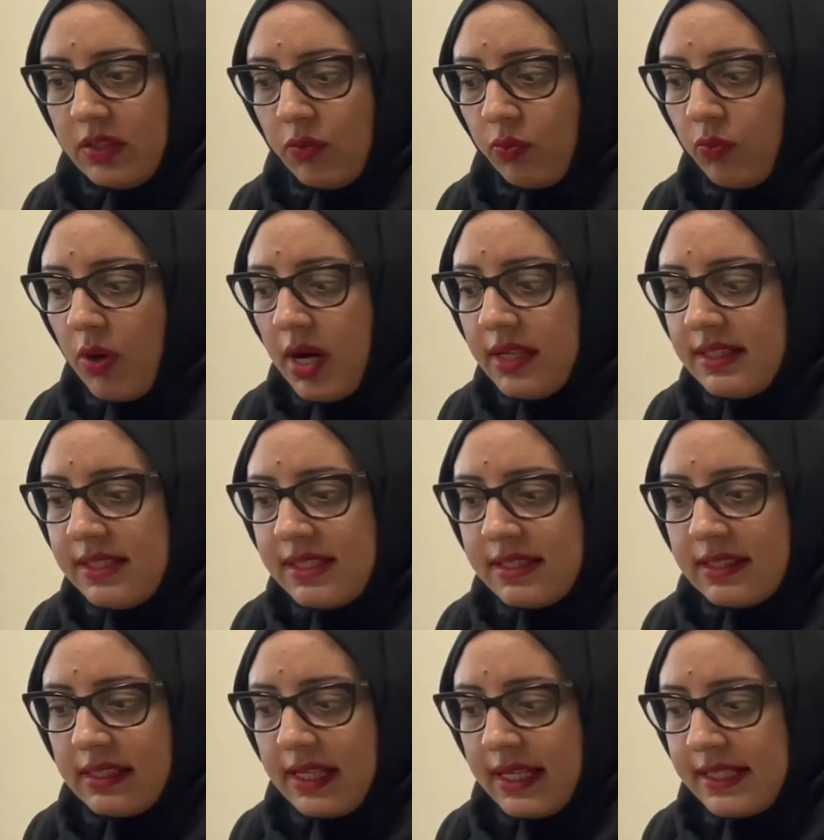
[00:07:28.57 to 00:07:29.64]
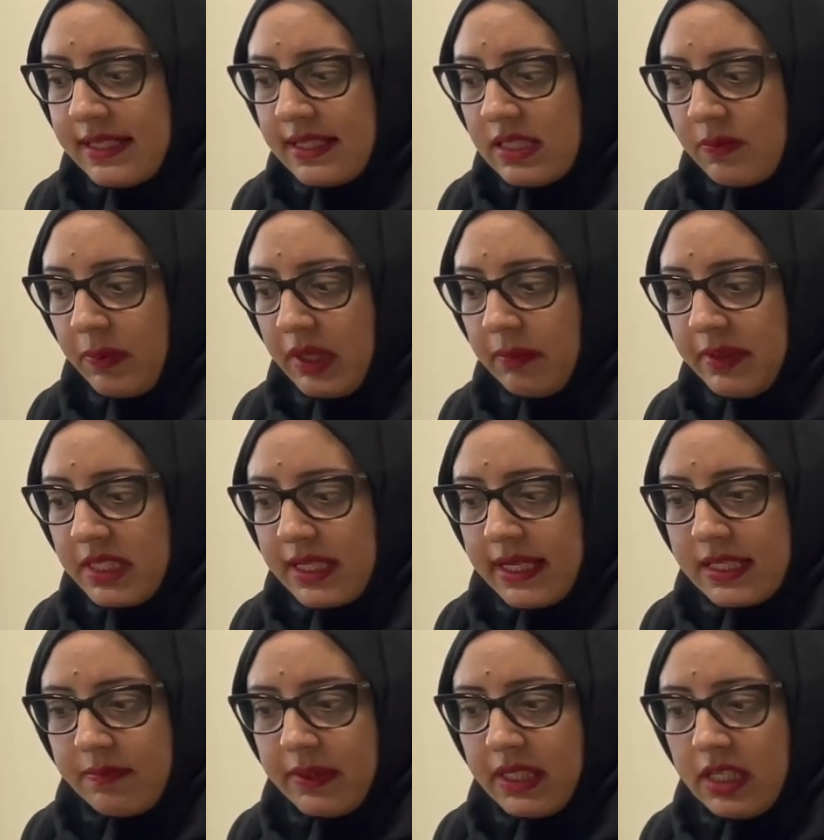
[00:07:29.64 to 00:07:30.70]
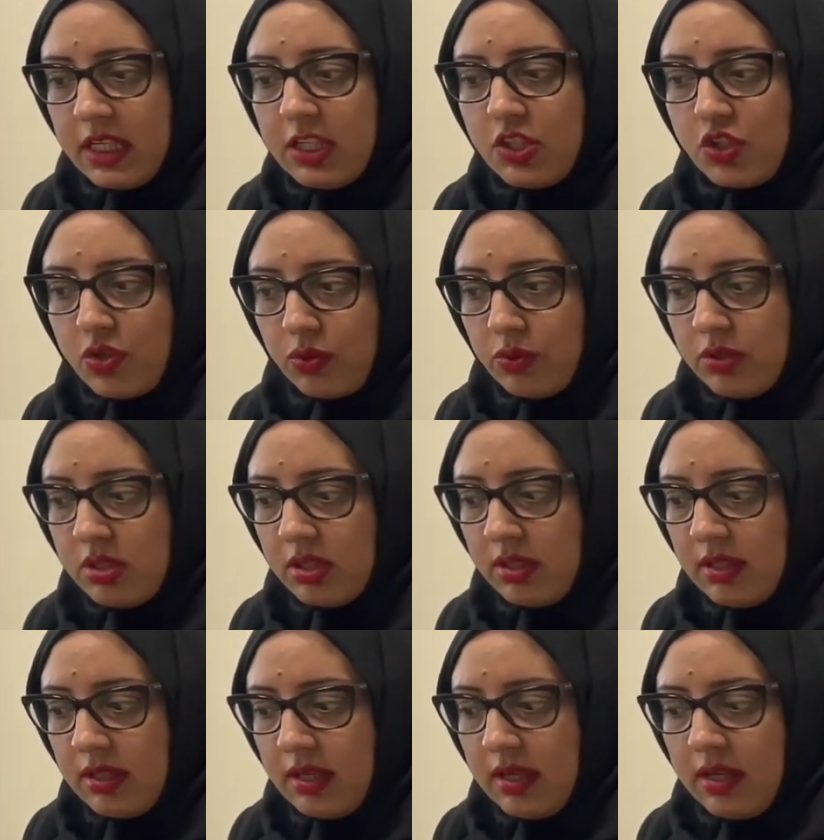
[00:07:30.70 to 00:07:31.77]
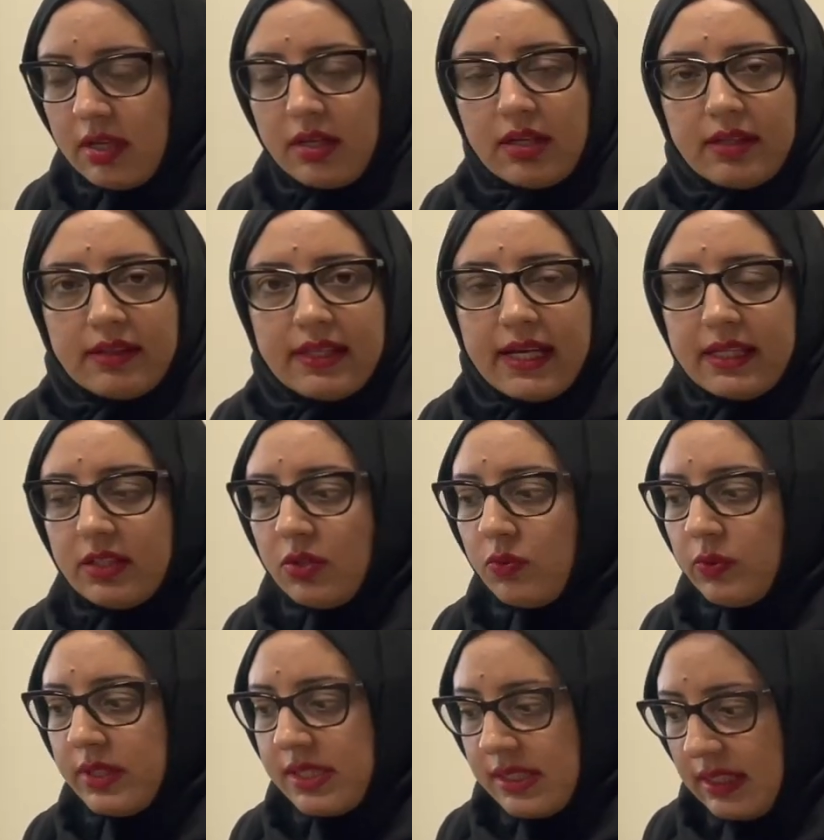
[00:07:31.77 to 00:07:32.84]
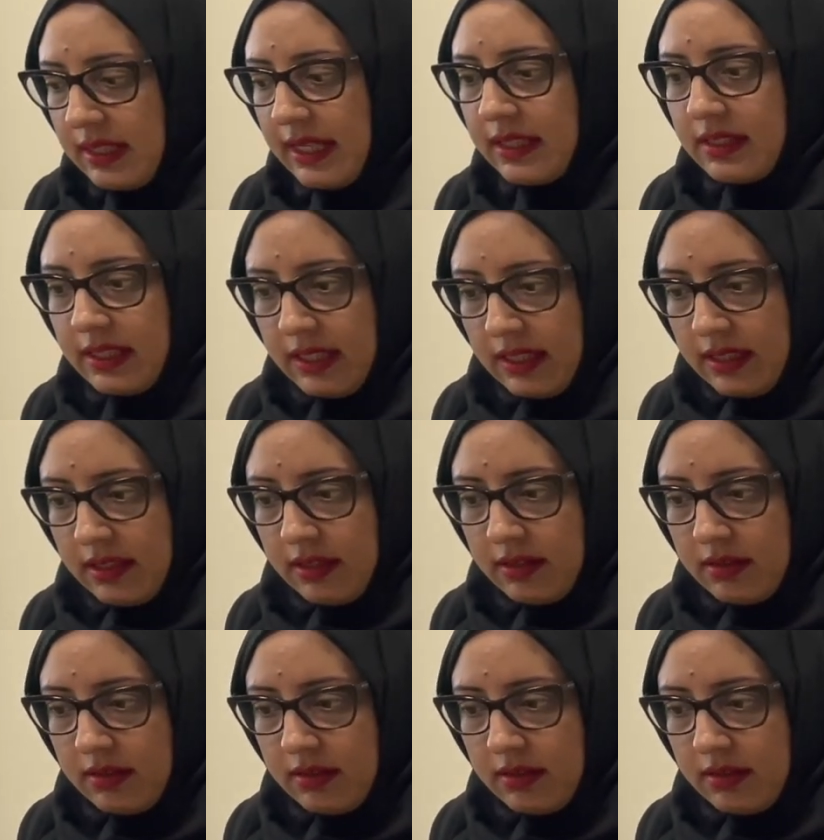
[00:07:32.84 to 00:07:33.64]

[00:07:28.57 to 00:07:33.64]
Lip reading: once the license permit has been issued, then you will see that here